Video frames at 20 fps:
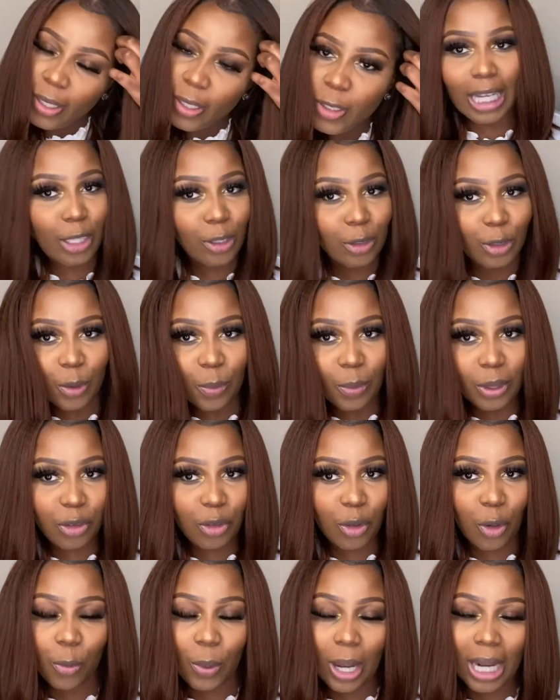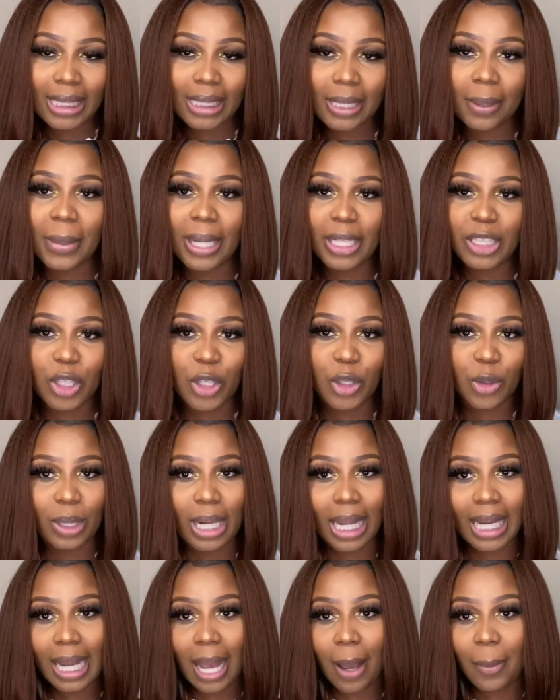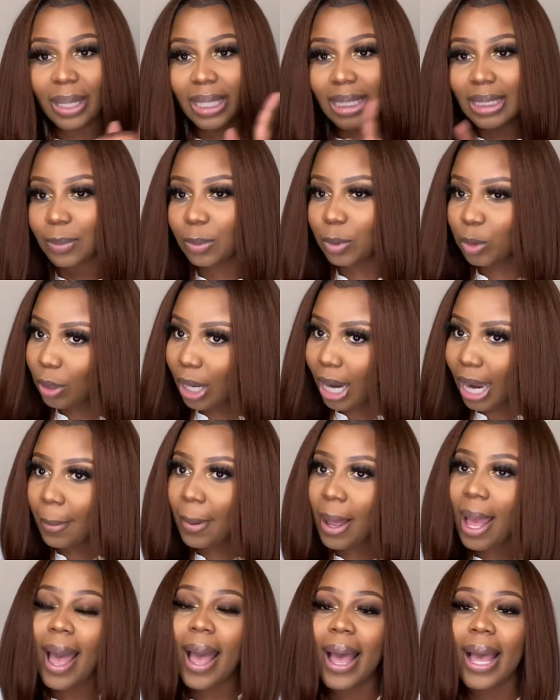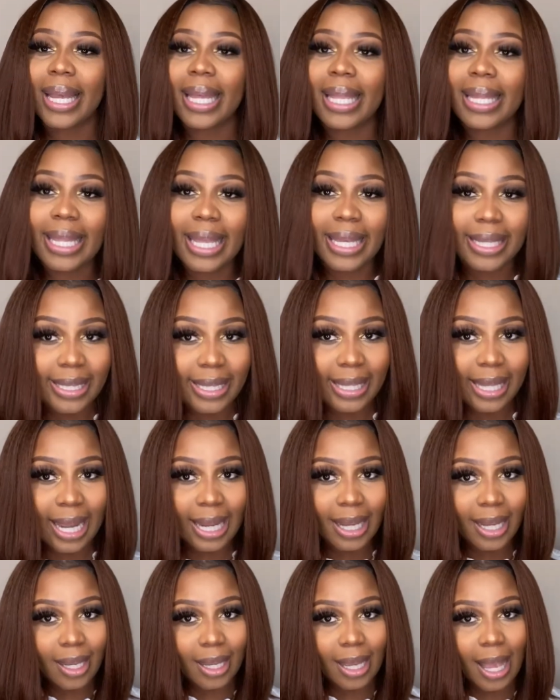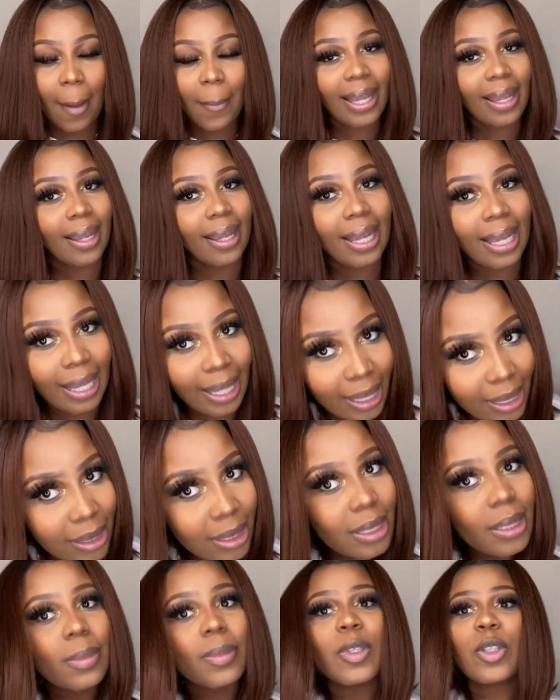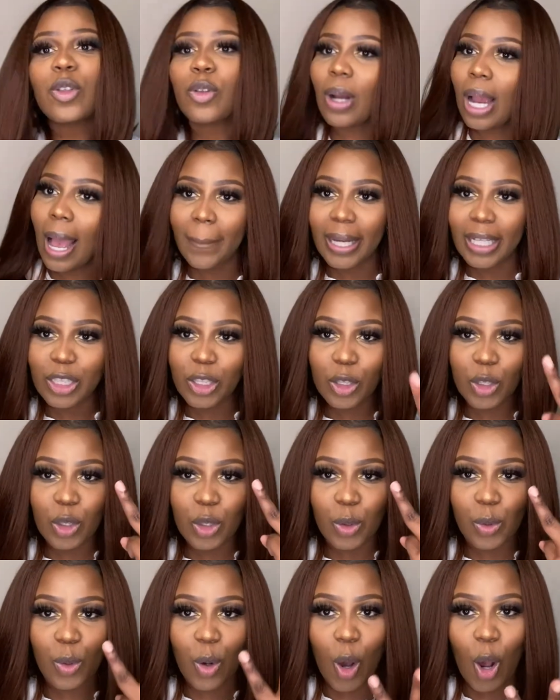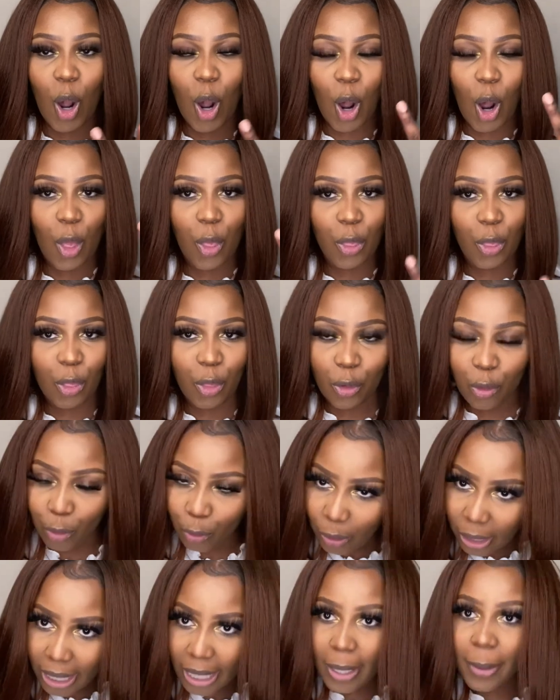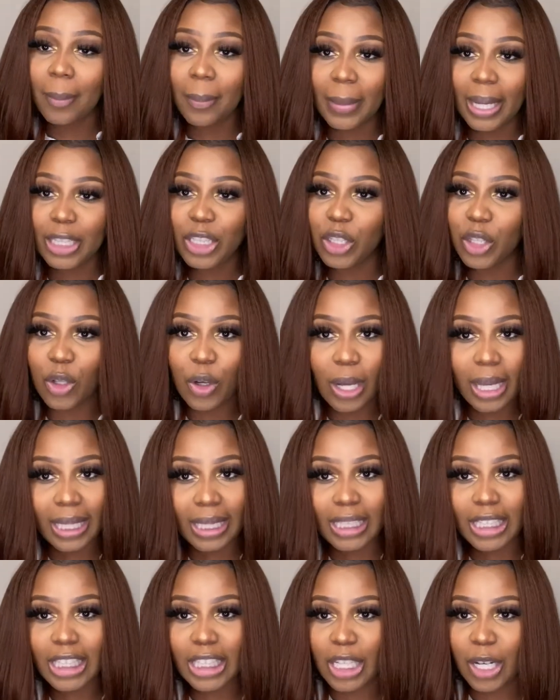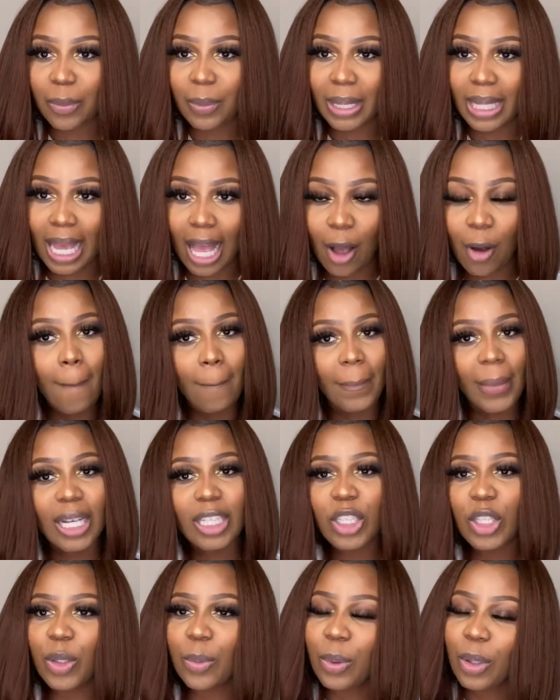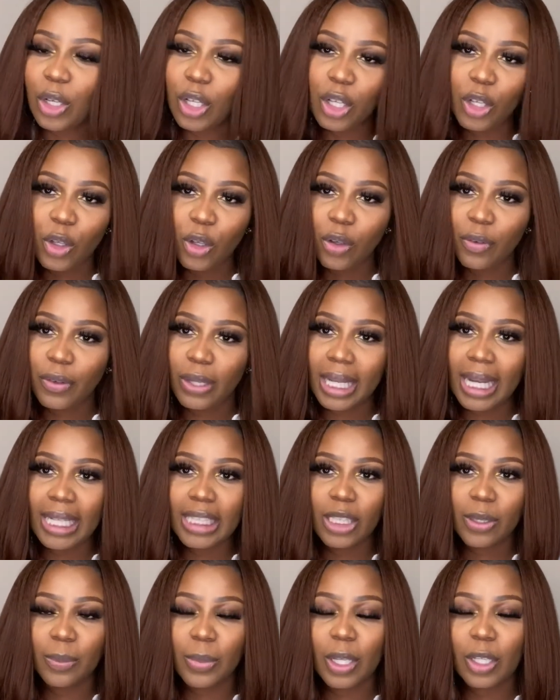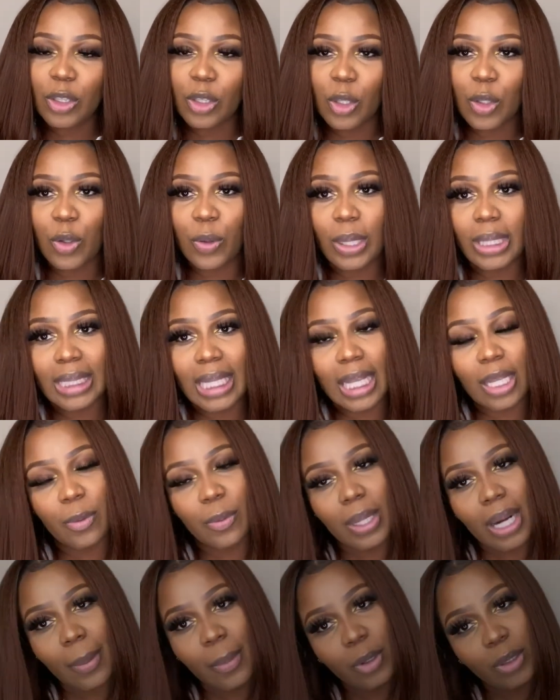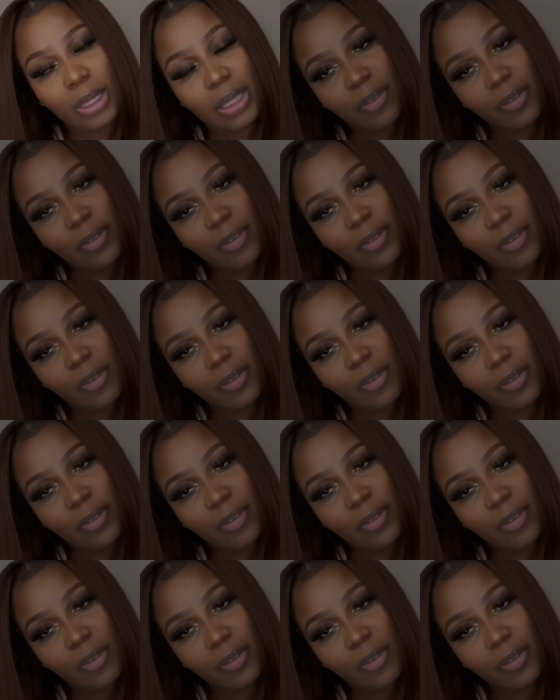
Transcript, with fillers: thank you so much for watching. Make sure you like, comment, and subscribe. Again, that's like, comment, and subscribe. Make sure you do all three. Make sure you go ahead and share me out. Make sure you put on your notification bell so you know exactly when I post the